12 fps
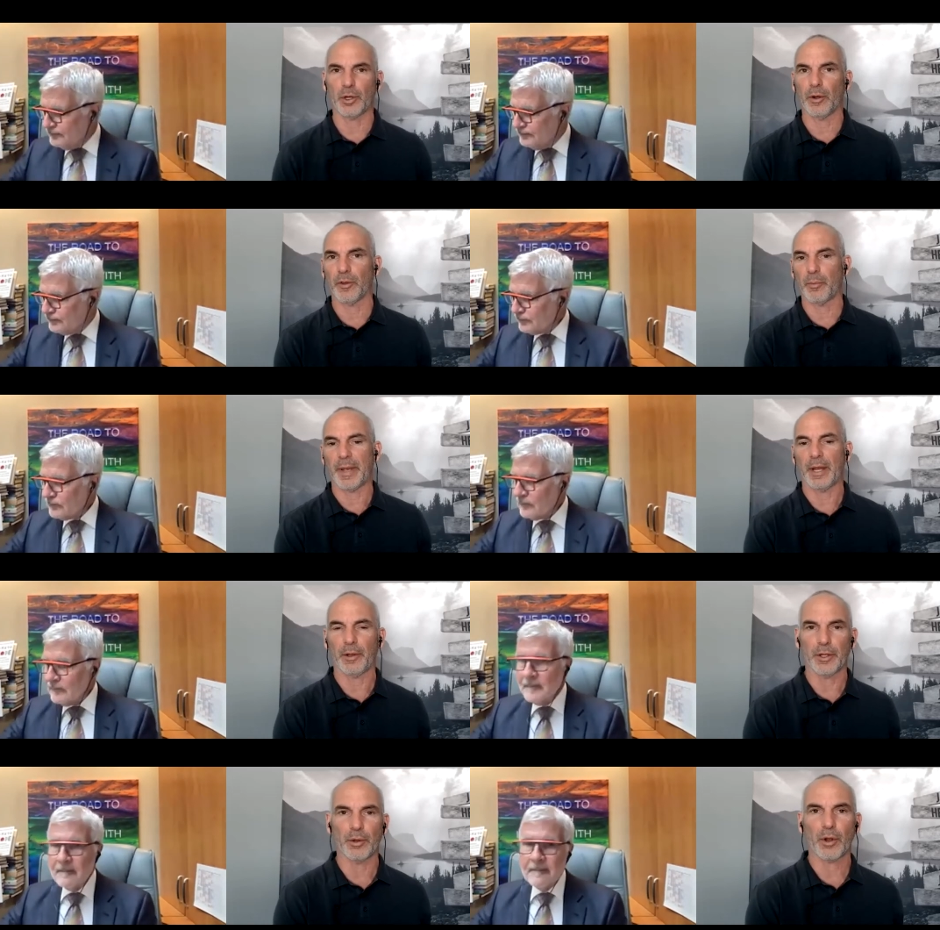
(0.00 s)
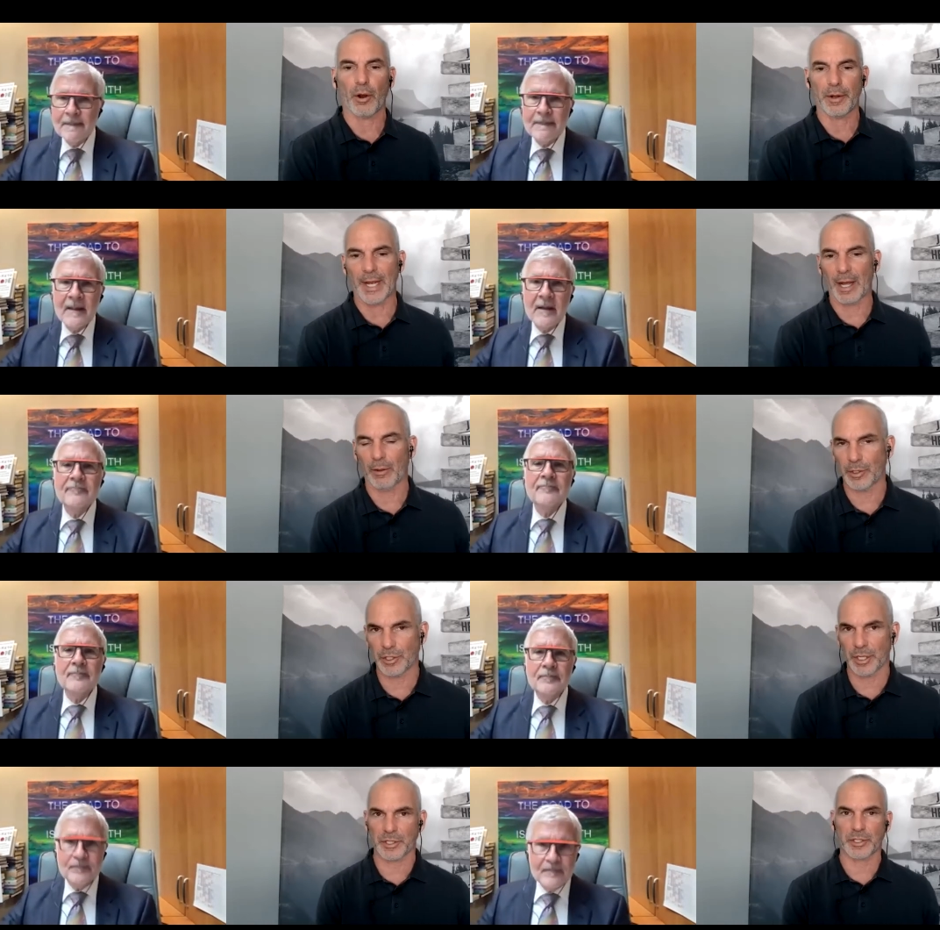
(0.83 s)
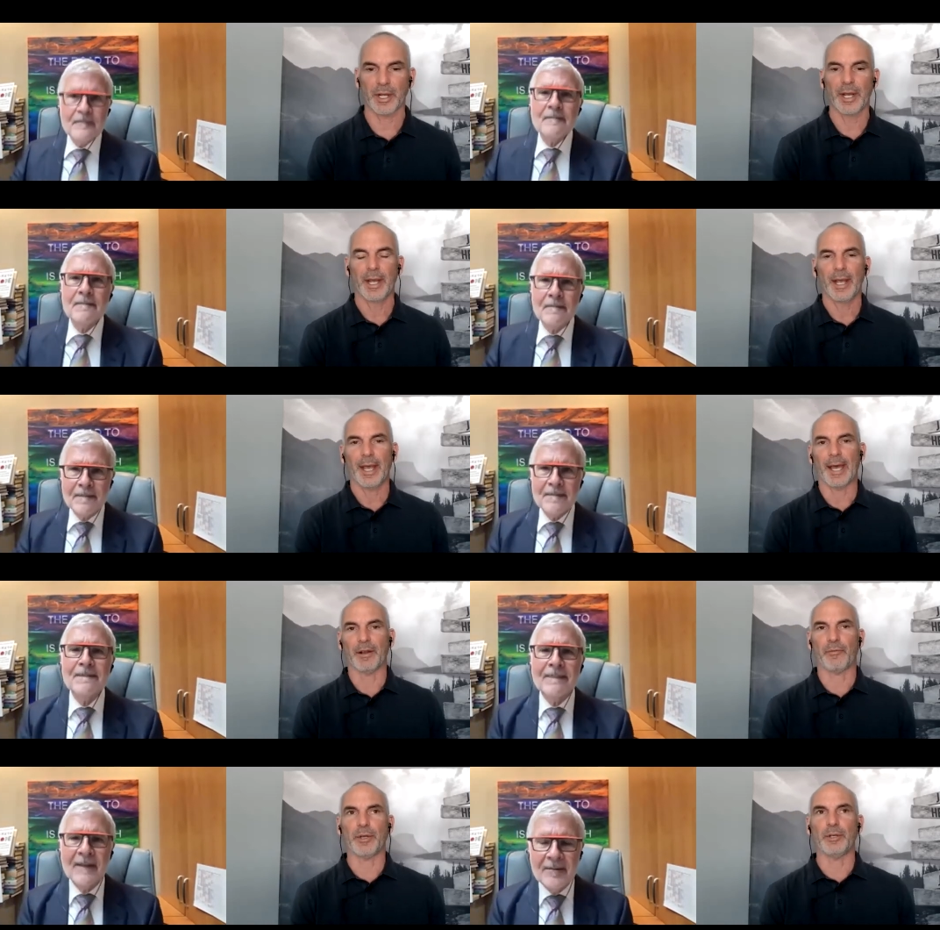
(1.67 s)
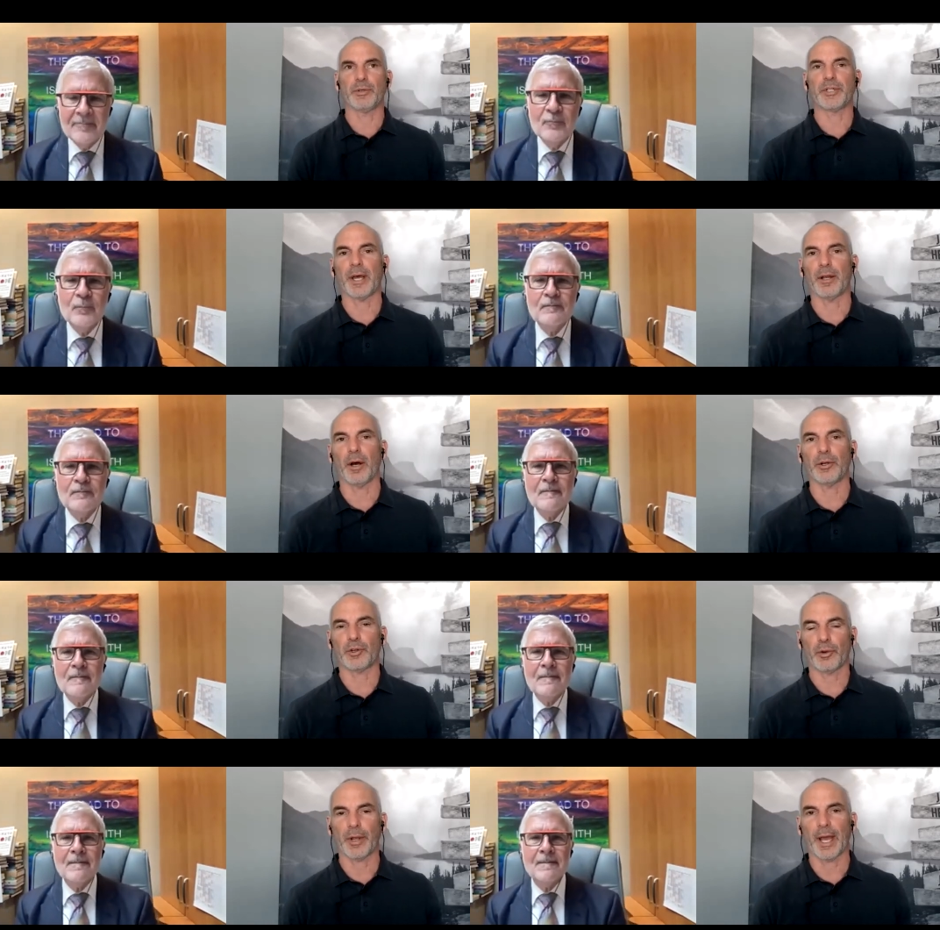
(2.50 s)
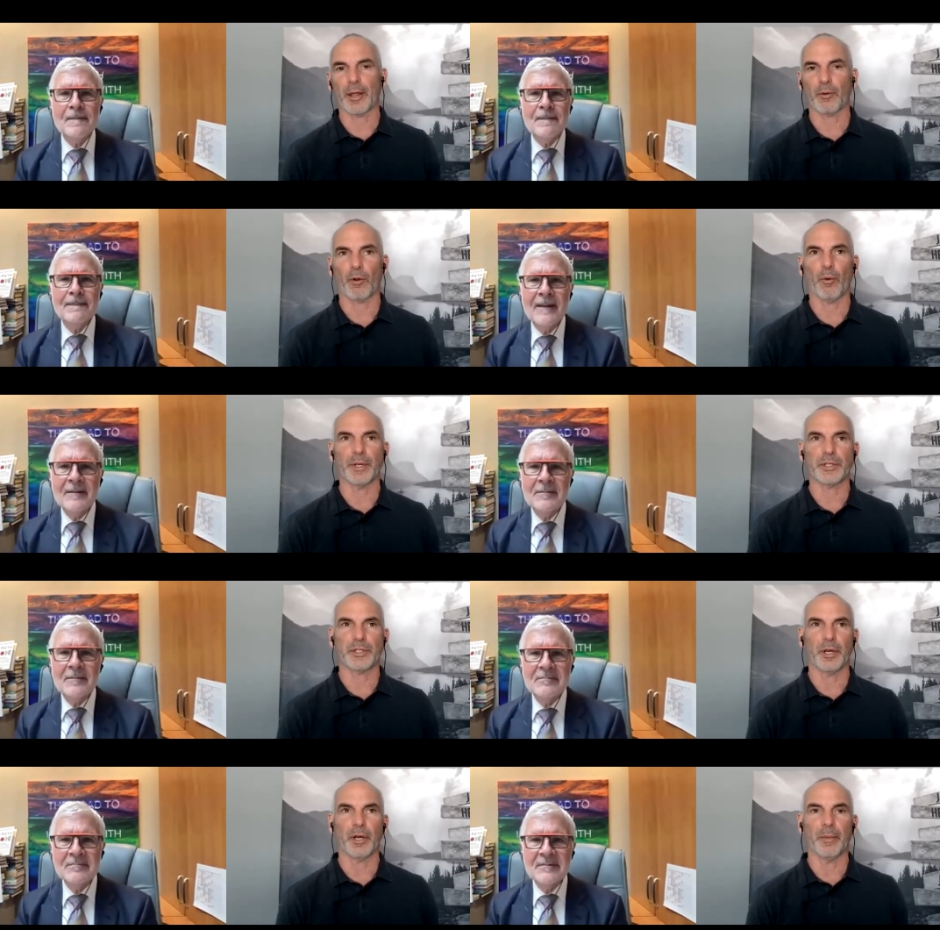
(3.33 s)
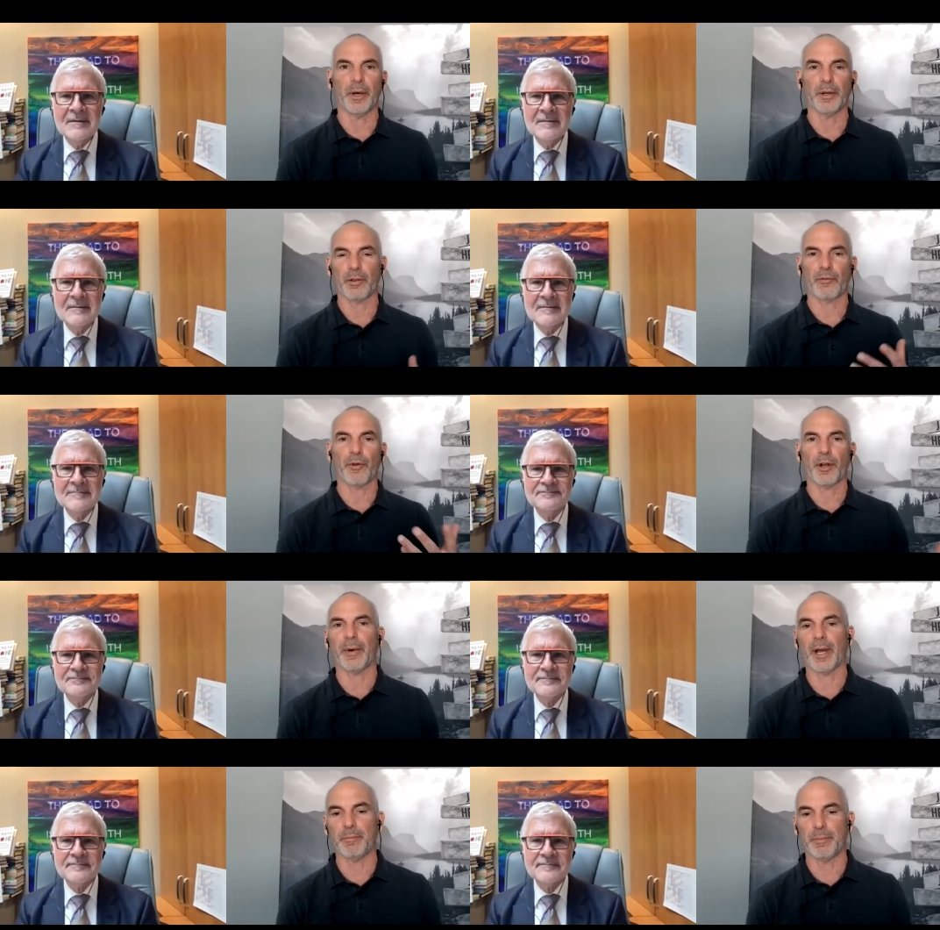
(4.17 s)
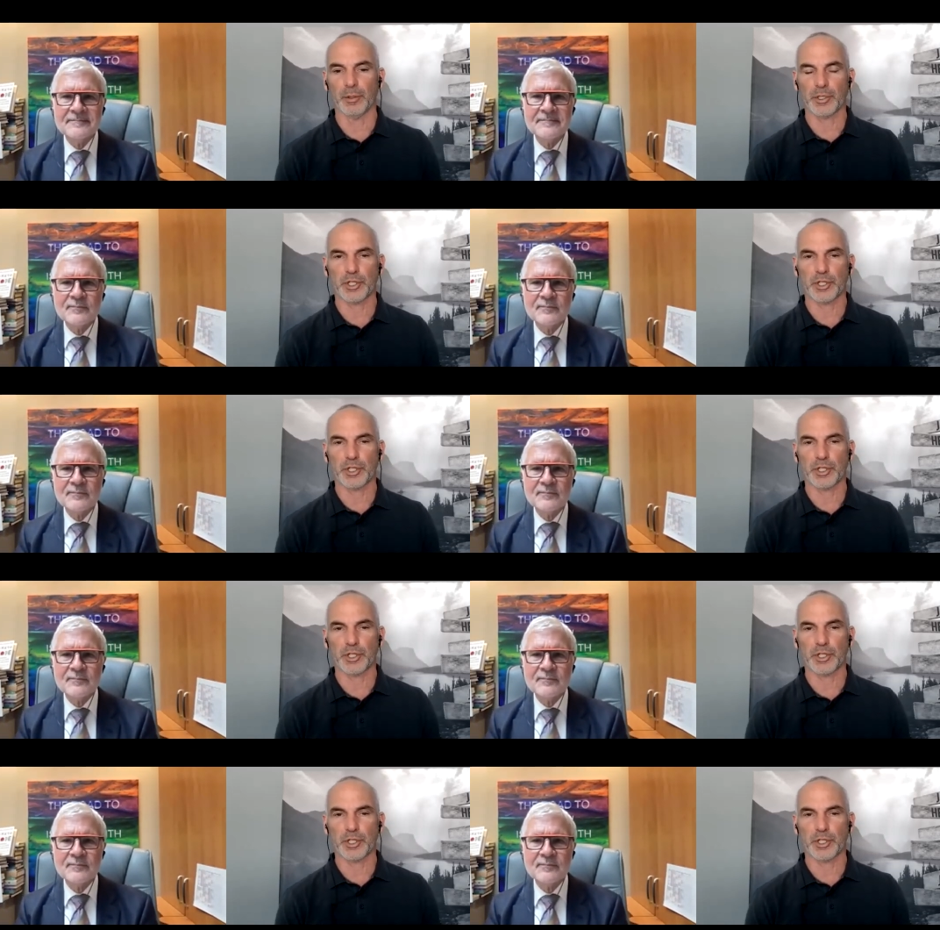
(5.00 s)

Speaker 1: called The Paleo Cardiologist, and if we use that hunter gatherer wisdom, another friend of mine, Bill